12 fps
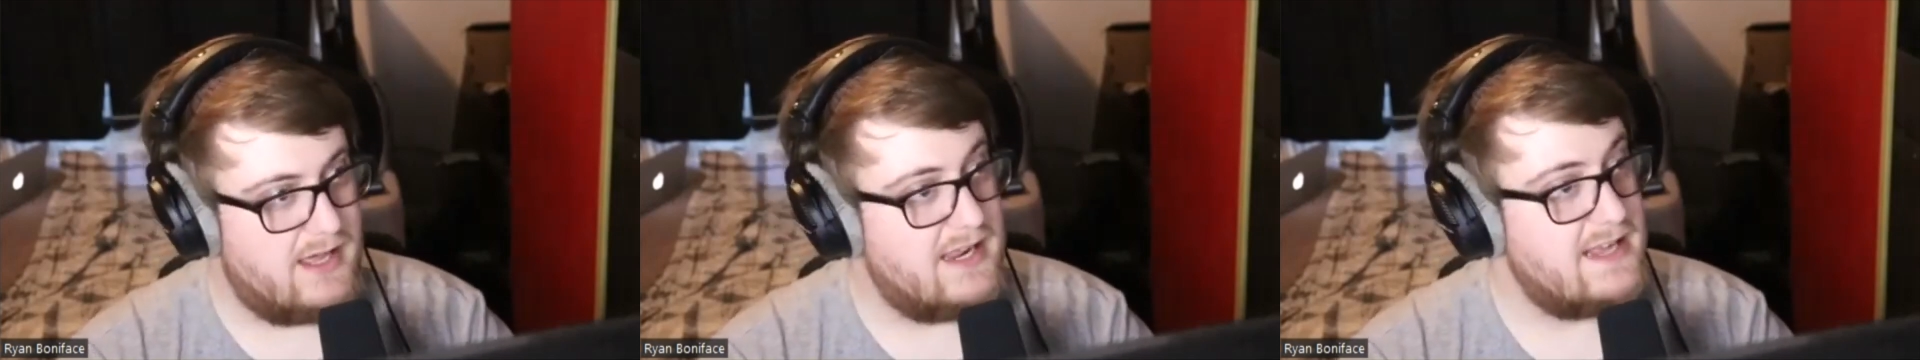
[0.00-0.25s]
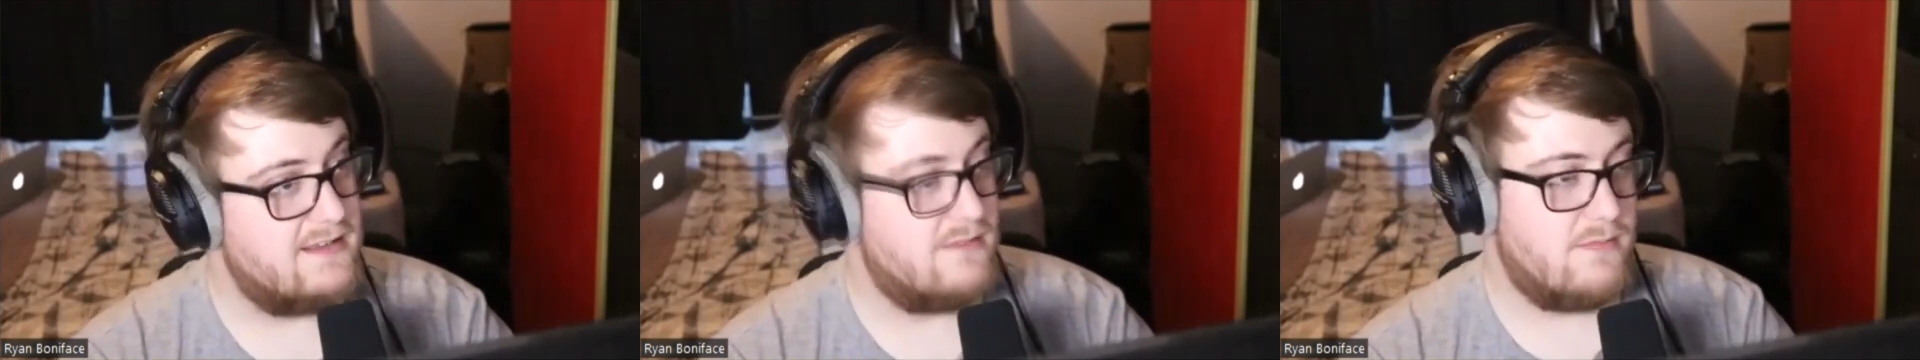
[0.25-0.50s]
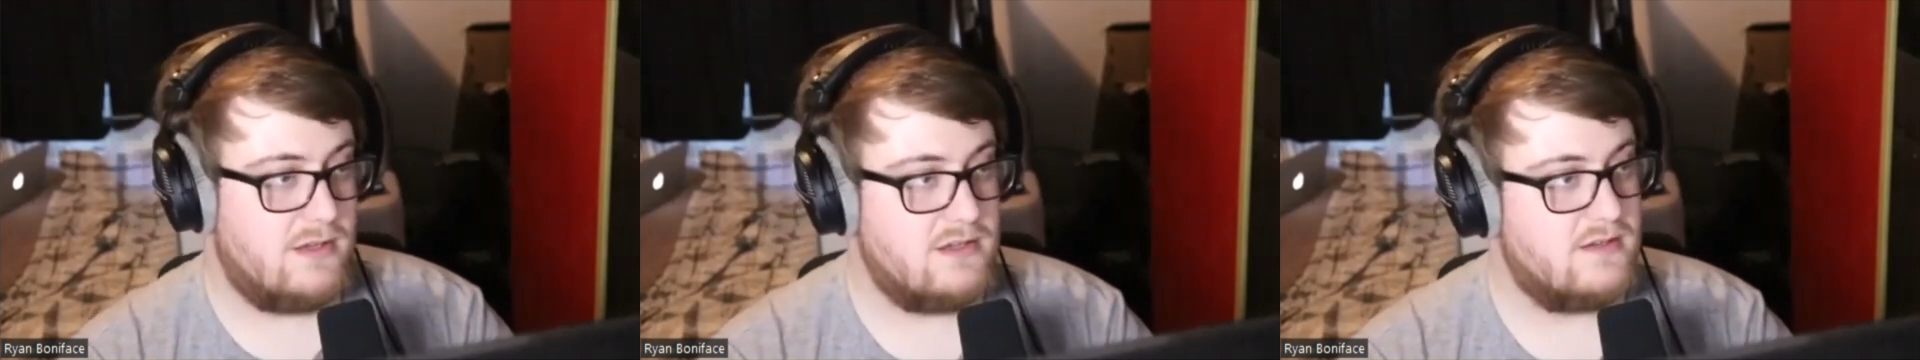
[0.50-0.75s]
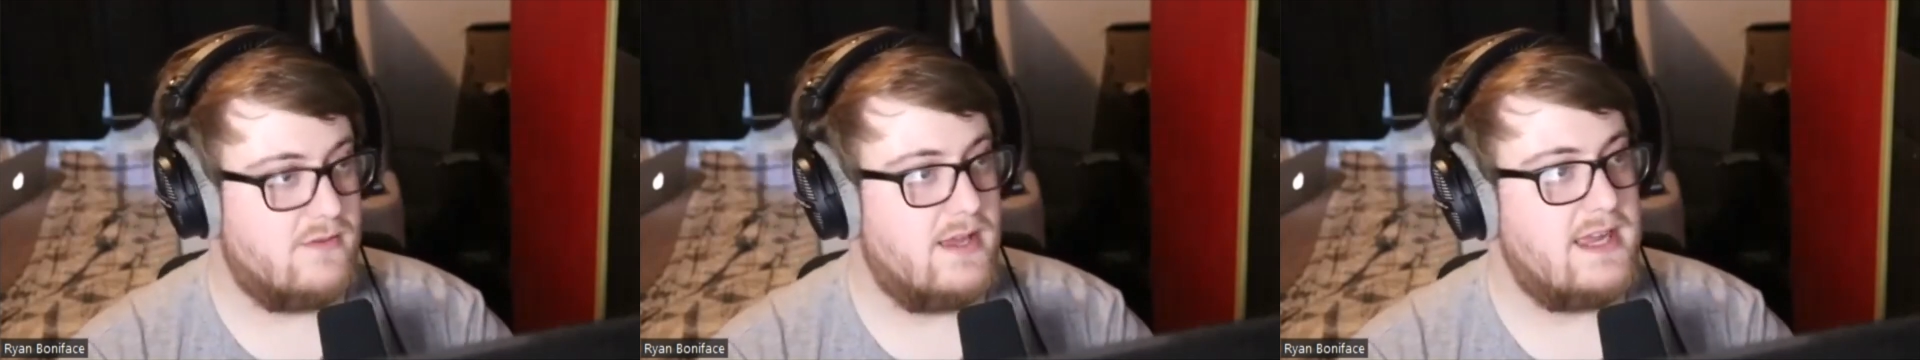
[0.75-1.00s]
And it isn't
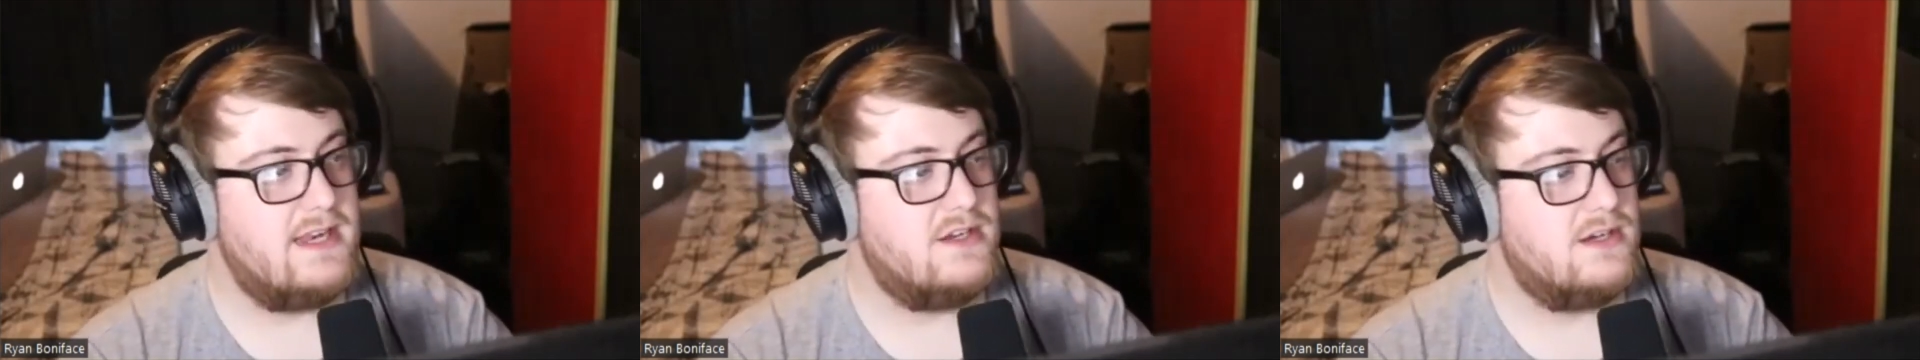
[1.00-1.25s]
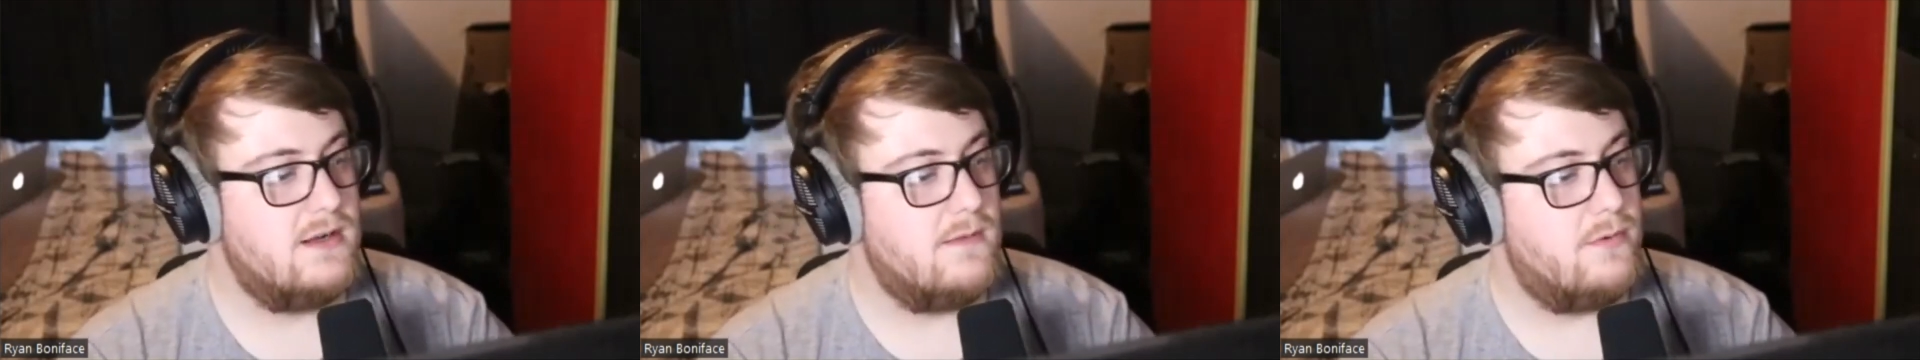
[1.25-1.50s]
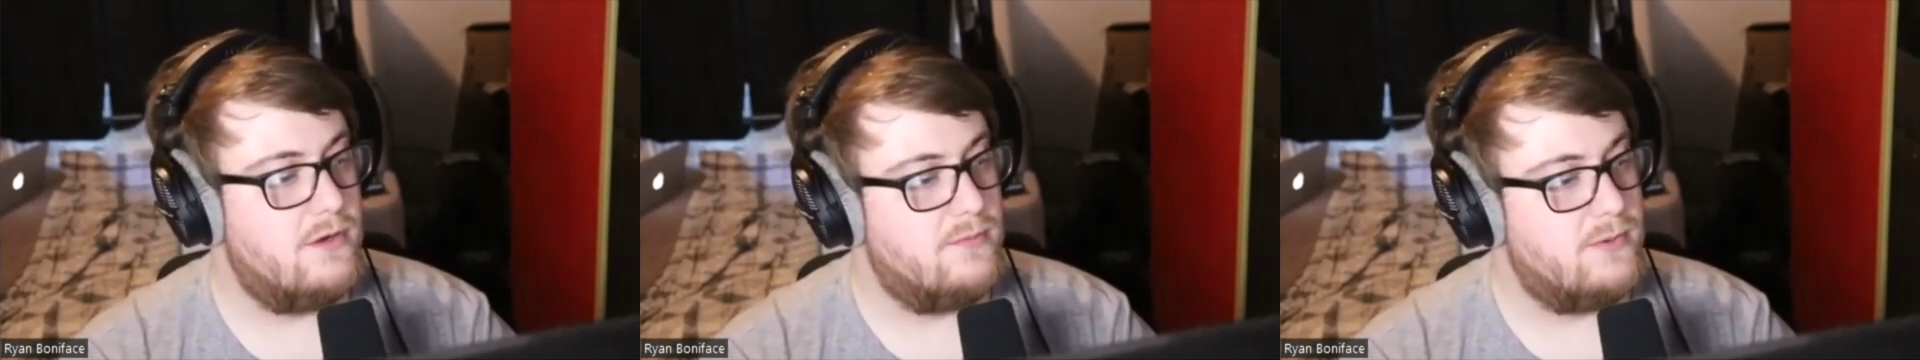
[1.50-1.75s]
because of age, but it's